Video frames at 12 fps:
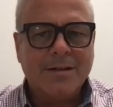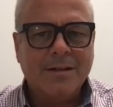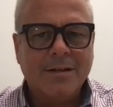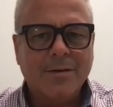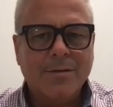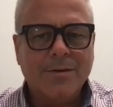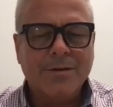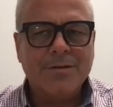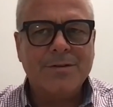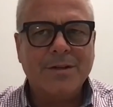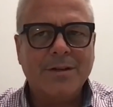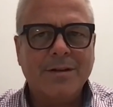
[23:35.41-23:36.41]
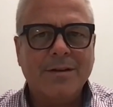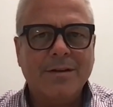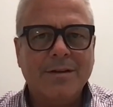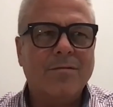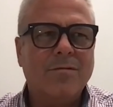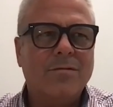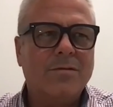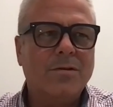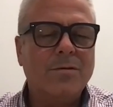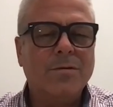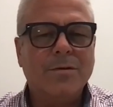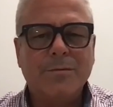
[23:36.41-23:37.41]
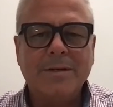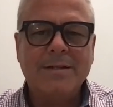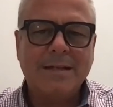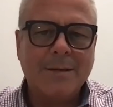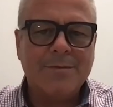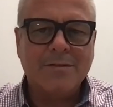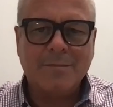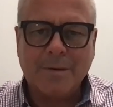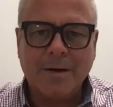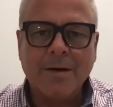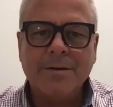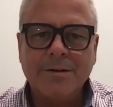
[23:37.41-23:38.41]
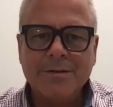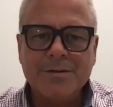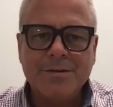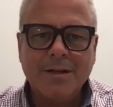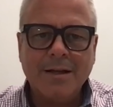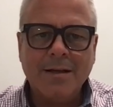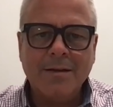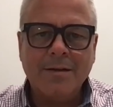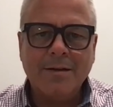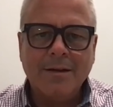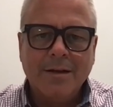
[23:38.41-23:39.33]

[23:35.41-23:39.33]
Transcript: you know, there's a two or three types of partners, and